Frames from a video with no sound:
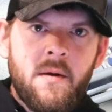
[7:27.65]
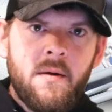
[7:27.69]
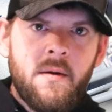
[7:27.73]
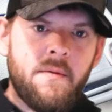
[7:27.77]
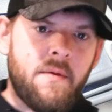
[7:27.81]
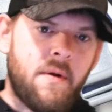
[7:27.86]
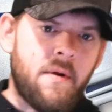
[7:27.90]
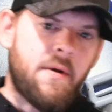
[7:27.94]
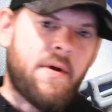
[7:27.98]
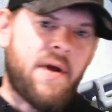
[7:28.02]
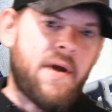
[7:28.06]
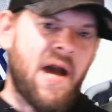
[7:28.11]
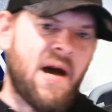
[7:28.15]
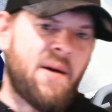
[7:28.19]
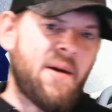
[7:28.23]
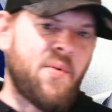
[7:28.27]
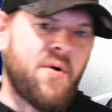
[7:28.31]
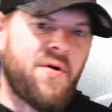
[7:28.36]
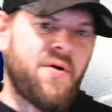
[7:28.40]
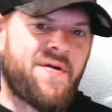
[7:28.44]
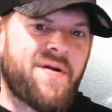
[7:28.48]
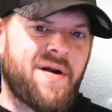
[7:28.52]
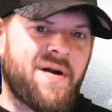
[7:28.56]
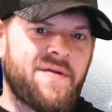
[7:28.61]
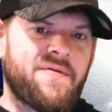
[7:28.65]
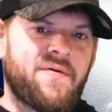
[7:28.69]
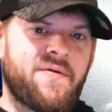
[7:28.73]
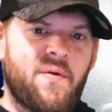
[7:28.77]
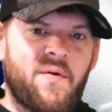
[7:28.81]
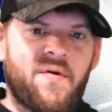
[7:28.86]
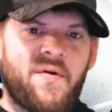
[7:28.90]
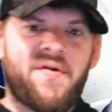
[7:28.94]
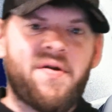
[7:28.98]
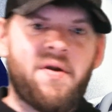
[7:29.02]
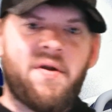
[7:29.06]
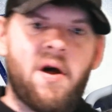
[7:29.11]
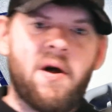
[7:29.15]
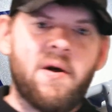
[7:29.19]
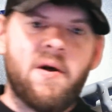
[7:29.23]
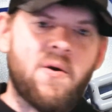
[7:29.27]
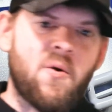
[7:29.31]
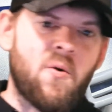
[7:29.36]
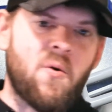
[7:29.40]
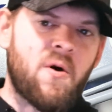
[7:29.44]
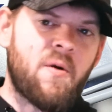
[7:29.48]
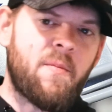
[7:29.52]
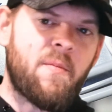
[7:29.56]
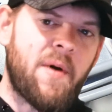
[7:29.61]
The Cowboys got their
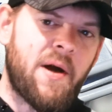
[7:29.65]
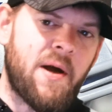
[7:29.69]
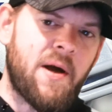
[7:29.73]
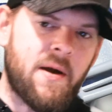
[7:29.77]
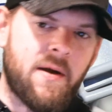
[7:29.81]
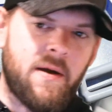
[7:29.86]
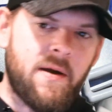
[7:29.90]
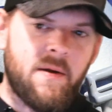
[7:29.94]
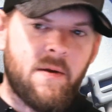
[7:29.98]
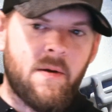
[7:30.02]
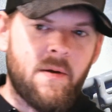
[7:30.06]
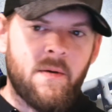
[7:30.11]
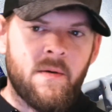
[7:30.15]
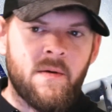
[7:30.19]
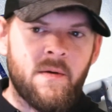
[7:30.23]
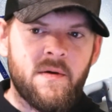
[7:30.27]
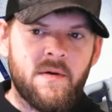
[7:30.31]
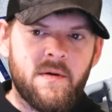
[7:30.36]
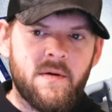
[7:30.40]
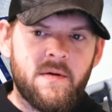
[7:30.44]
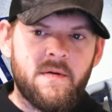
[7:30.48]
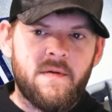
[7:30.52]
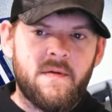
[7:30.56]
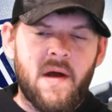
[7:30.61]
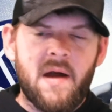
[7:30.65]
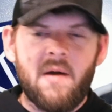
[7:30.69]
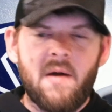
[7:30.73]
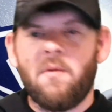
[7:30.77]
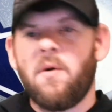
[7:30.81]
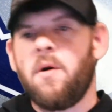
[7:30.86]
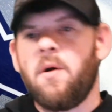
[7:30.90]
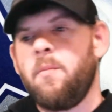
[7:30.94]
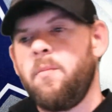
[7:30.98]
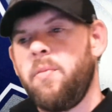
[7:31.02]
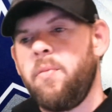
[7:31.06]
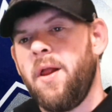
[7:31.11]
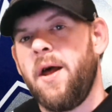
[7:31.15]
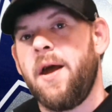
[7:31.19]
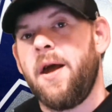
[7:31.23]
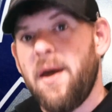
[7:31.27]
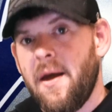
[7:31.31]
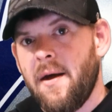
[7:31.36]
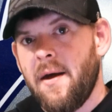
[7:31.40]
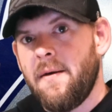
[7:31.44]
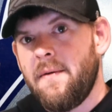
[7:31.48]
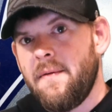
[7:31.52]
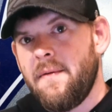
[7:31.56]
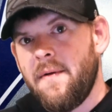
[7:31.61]
slot cornerback, Daron
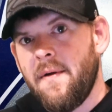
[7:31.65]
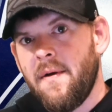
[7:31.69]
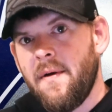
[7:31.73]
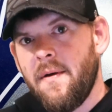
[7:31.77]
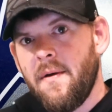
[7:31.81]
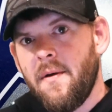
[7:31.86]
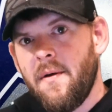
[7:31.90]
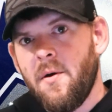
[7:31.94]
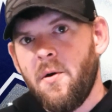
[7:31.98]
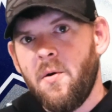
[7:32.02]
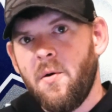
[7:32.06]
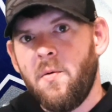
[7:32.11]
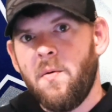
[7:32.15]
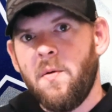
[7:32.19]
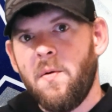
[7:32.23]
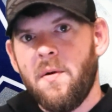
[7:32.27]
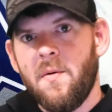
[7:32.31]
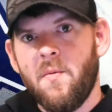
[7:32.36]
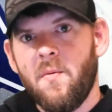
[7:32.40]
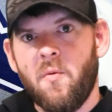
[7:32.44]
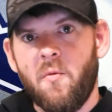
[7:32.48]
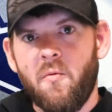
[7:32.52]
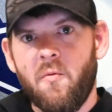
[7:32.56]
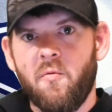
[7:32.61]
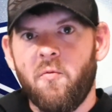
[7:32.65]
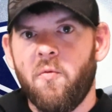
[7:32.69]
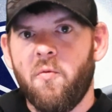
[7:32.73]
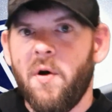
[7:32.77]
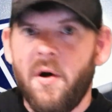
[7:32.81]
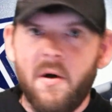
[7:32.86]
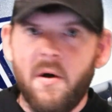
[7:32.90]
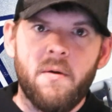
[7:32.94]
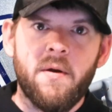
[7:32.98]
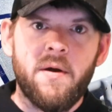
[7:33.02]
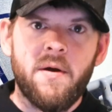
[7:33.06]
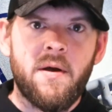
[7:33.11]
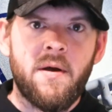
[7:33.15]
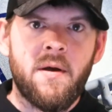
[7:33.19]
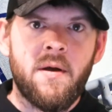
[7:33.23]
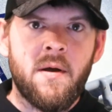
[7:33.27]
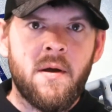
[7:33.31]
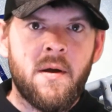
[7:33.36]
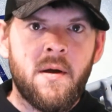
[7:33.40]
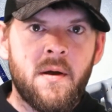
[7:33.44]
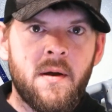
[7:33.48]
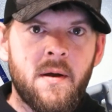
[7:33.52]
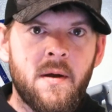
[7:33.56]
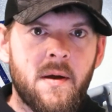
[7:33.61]
Bland, who really
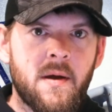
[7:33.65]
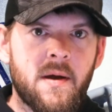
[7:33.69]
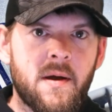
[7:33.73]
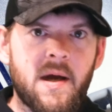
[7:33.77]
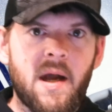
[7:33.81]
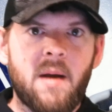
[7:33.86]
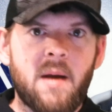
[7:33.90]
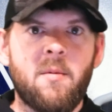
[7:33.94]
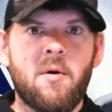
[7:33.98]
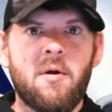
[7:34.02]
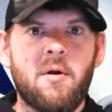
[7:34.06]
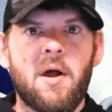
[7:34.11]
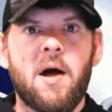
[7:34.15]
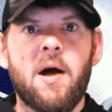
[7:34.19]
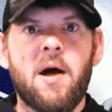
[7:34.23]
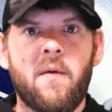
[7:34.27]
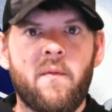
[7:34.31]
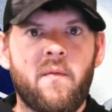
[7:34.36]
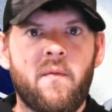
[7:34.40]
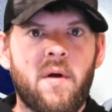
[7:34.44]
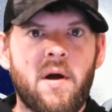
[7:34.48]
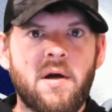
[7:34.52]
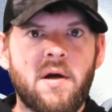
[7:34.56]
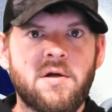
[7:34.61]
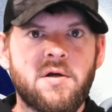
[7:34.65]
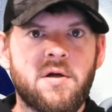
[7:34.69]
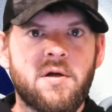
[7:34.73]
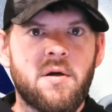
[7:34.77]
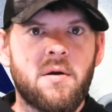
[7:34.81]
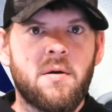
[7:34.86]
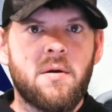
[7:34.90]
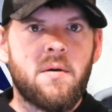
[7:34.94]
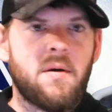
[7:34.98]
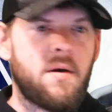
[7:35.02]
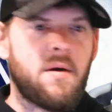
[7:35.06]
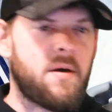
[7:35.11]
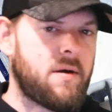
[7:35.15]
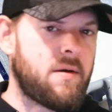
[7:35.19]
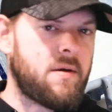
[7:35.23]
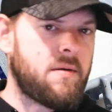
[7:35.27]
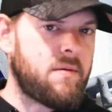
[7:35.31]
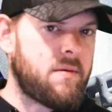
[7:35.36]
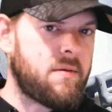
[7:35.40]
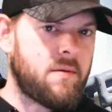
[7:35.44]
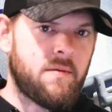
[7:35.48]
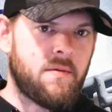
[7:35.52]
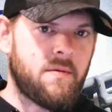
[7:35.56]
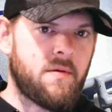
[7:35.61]
came alive last year
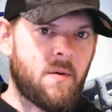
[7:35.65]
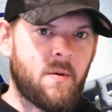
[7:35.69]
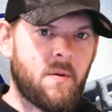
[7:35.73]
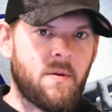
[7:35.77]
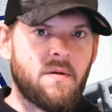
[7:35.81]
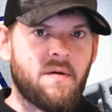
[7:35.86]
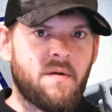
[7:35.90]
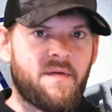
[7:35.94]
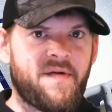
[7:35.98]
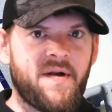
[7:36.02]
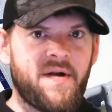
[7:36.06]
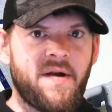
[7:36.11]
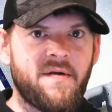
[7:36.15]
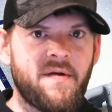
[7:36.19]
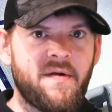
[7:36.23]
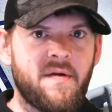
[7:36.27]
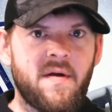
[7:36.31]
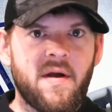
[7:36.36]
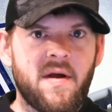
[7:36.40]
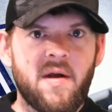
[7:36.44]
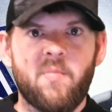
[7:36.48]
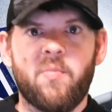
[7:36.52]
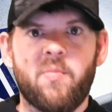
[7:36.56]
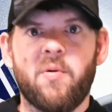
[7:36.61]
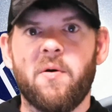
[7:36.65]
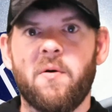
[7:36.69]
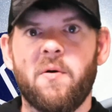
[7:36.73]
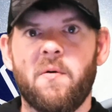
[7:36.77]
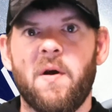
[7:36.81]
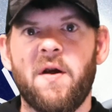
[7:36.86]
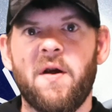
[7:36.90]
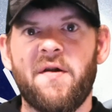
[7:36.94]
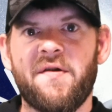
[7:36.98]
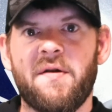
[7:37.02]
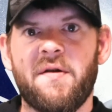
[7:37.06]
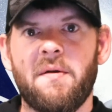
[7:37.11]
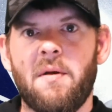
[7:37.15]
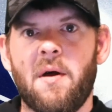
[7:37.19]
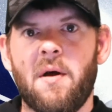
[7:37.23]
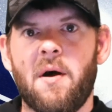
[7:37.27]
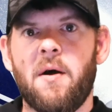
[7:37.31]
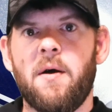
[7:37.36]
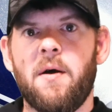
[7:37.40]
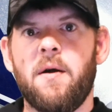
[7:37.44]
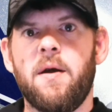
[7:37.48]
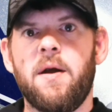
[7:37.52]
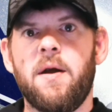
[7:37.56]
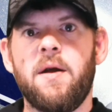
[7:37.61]
during the season. He progressed a
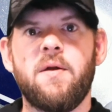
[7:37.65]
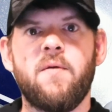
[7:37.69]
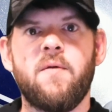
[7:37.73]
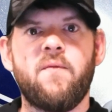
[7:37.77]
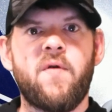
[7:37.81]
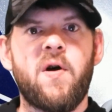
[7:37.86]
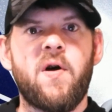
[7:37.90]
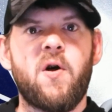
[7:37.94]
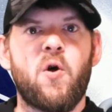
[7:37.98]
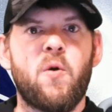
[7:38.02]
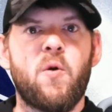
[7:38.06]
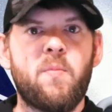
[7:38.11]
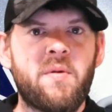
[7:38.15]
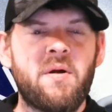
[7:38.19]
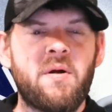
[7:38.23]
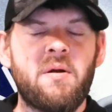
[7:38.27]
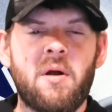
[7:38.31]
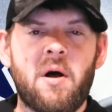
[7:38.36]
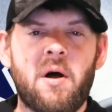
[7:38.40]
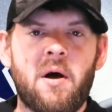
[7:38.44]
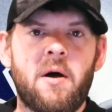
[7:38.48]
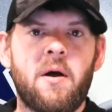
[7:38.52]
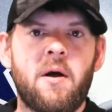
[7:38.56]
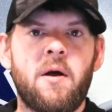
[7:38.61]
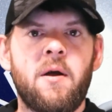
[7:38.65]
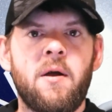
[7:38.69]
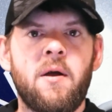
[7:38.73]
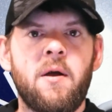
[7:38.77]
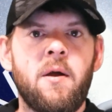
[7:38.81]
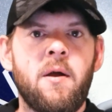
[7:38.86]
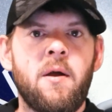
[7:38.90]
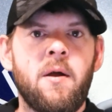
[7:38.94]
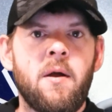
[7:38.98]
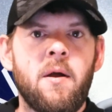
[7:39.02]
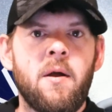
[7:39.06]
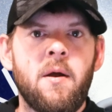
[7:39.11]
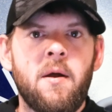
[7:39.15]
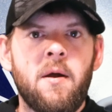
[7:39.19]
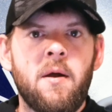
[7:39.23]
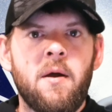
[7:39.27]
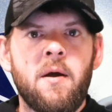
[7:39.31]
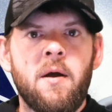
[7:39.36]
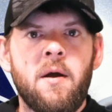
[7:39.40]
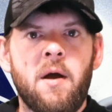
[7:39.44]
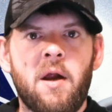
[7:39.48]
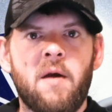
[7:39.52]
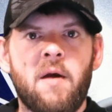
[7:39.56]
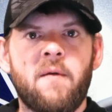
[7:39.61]
lot, he developed a lot.
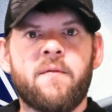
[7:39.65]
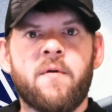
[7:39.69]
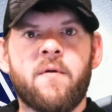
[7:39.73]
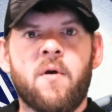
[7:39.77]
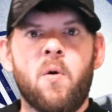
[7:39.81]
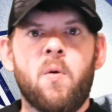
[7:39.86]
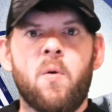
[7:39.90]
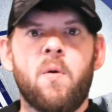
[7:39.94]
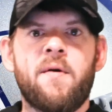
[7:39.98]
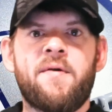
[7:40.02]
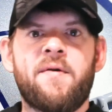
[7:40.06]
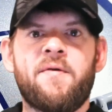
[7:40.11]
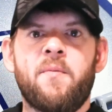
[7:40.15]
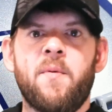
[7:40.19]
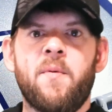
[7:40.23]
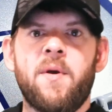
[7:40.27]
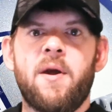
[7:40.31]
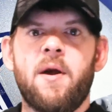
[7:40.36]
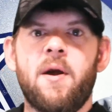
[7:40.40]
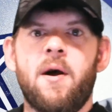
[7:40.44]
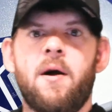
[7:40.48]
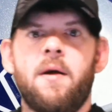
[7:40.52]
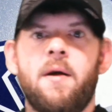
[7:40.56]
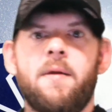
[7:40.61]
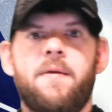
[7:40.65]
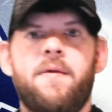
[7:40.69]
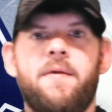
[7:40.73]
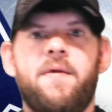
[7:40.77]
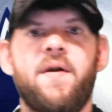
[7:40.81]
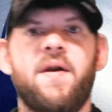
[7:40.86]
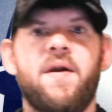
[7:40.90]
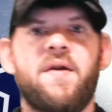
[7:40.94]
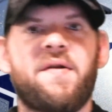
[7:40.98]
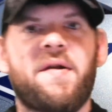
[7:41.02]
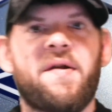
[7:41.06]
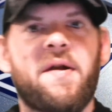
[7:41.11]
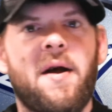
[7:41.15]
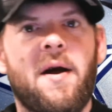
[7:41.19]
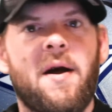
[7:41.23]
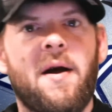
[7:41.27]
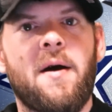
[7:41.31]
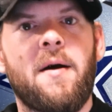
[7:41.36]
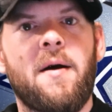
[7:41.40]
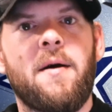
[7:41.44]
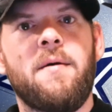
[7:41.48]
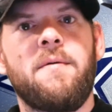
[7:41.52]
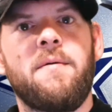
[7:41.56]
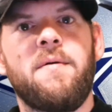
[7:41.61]
And of course we got this
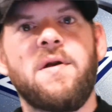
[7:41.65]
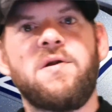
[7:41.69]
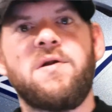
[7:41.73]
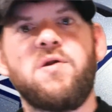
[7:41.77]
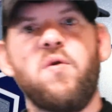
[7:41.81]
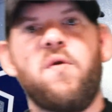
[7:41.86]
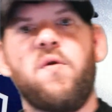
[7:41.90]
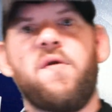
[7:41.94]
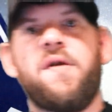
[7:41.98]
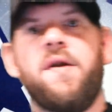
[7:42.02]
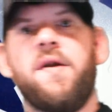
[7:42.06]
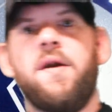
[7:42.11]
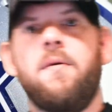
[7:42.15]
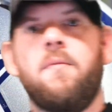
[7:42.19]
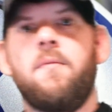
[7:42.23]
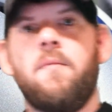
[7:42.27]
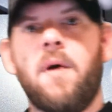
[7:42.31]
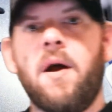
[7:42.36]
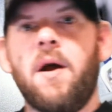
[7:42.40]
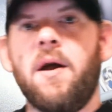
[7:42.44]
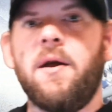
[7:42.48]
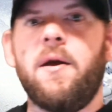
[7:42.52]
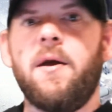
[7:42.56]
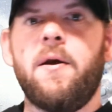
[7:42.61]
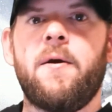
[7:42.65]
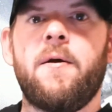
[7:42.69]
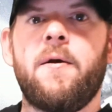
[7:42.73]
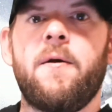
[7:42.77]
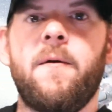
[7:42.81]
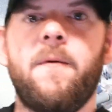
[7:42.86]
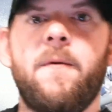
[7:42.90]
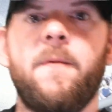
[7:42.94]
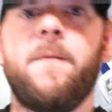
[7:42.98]
guy that you see right here.